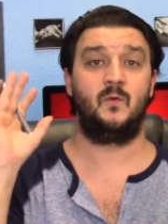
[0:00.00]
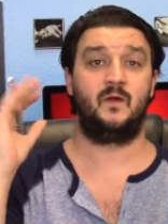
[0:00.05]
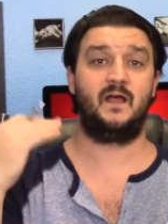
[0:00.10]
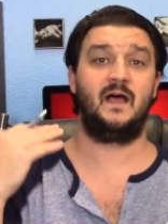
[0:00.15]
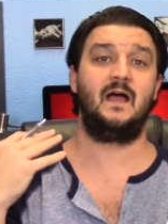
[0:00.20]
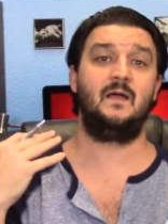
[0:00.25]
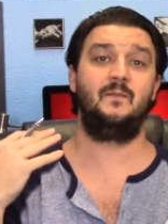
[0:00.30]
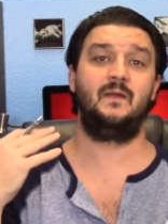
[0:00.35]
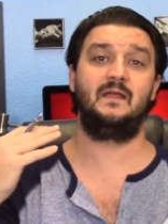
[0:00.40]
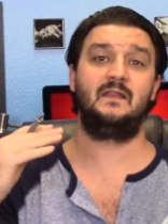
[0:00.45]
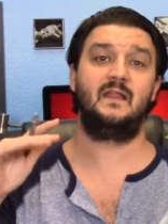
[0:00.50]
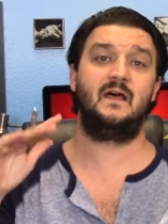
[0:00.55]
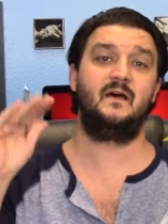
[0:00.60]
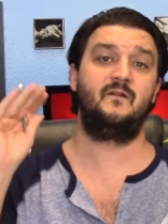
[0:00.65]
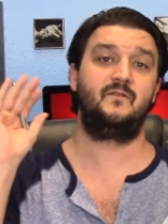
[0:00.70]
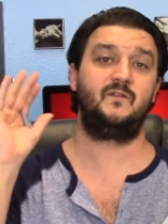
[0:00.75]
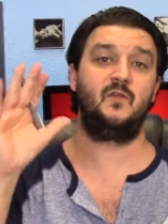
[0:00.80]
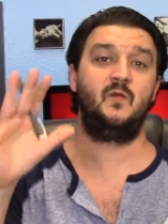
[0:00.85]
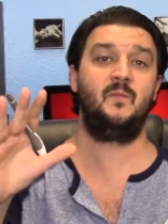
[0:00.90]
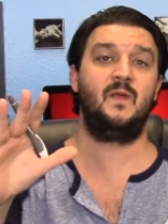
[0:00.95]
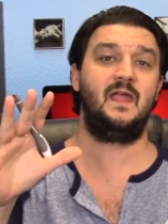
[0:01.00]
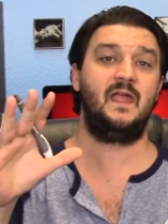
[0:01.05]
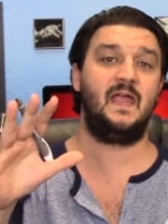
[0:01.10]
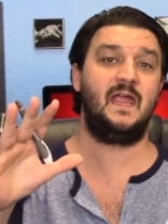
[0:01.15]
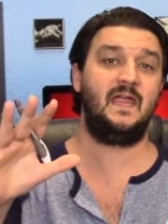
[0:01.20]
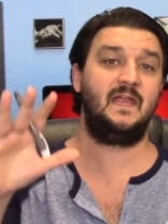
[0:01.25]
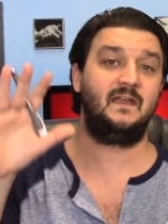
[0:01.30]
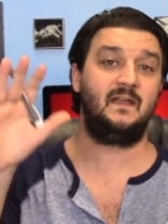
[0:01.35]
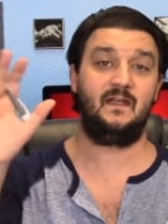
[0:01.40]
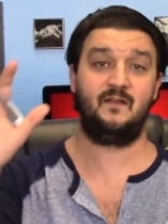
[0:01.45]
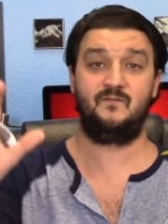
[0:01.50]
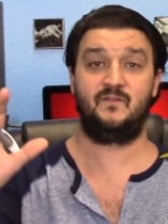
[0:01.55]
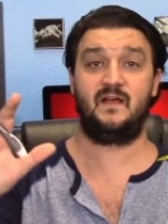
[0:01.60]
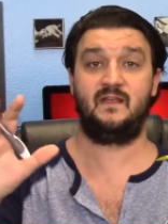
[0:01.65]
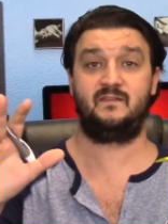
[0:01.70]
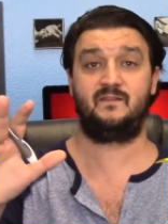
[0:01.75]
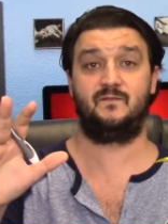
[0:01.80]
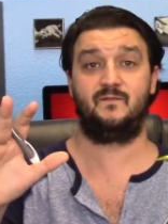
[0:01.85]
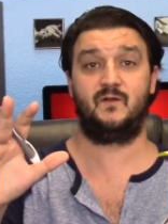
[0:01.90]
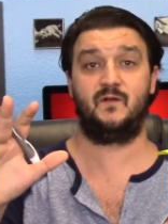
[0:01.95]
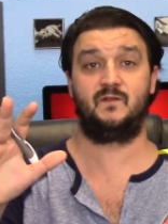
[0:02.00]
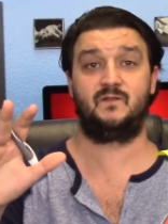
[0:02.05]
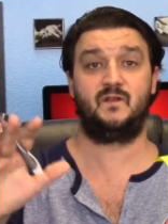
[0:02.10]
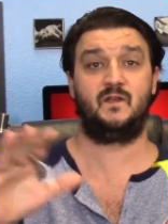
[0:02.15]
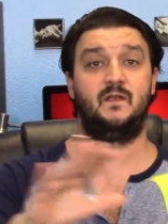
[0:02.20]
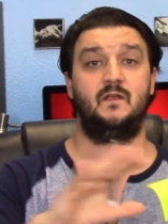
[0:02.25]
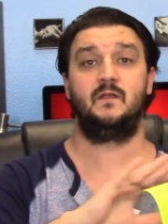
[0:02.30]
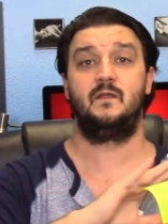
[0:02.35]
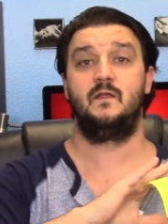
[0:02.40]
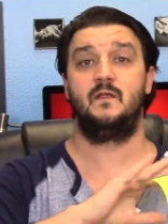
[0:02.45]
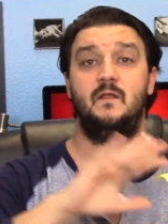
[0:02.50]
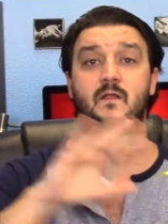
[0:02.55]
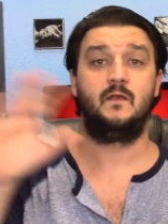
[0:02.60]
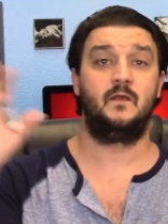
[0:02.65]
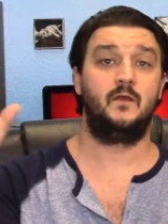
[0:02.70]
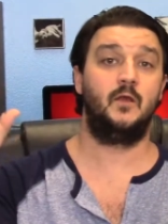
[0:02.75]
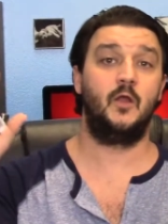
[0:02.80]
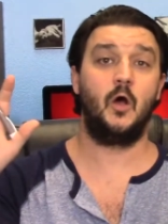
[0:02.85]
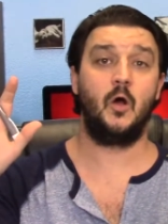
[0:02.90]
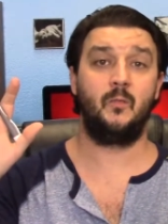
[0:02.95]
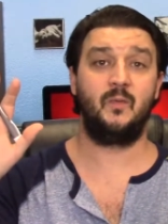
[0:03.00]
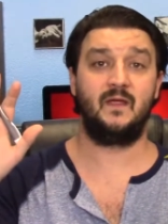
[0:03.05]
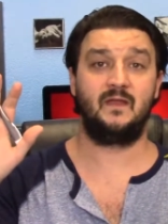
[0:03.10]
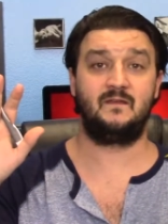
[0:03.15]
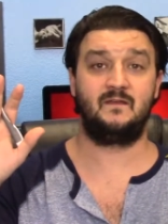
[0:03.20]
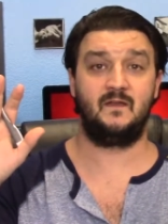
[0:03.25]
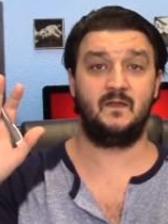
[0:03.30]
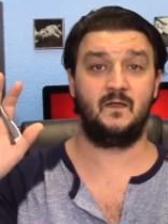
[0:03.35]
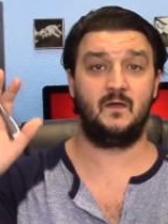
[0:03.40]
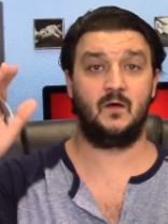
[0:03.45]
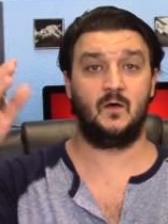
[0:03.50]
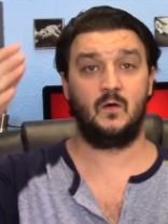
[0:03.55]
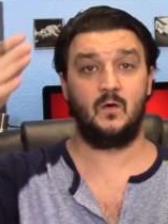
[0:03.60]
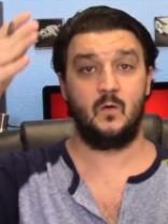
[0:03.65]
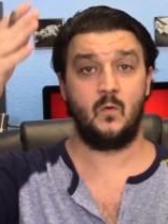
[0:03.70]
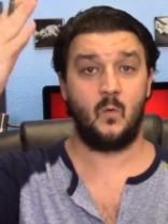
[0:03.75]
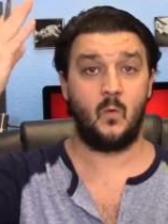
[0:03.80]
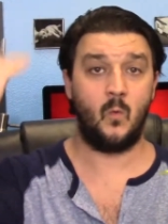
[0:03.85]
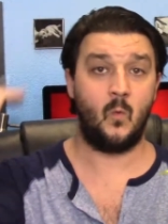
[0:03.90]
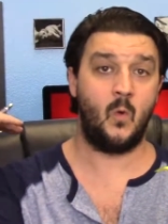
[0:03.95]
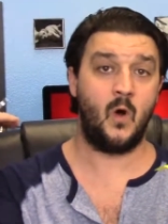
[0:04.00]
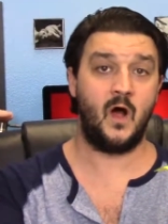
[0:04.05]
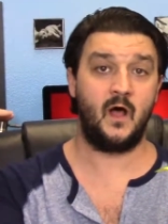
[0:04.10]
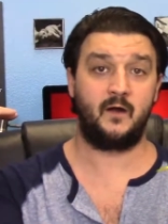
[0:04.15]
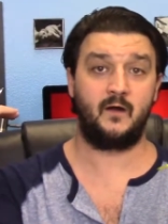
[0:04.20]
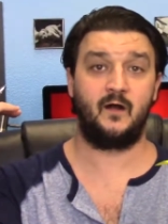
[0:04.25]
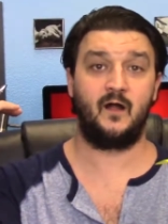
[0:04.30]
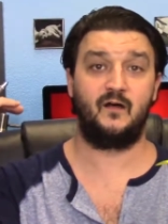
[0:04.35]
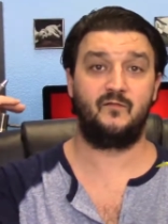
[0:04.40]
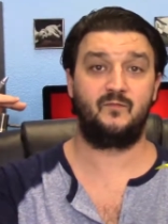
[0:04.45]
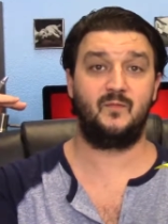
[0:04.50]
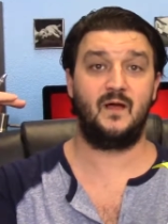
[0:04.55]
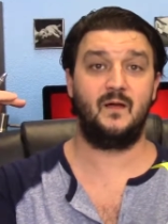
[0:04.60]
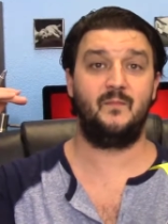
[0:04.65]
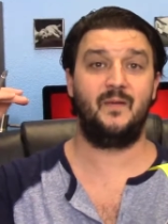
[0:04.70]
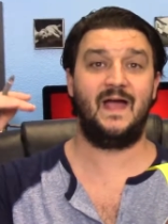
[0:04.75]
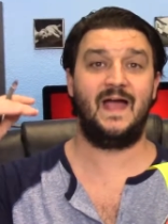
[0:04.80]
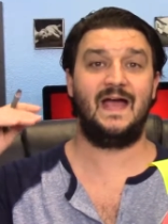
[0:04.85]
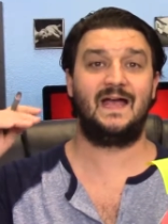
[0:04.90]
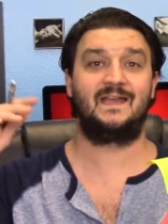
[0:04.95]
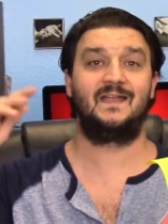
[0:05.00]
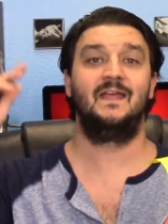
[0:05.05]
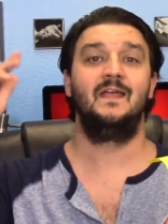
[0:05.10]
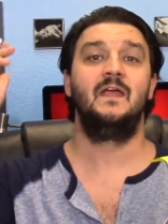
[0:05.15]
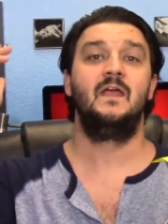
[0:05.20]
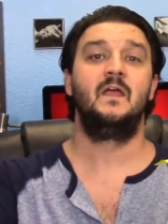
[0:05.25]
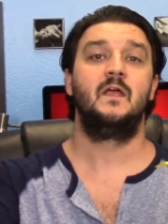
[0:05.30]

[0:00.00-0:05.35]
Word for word: What I may love, you may hate, and vice versa. No big deal. Water off my back.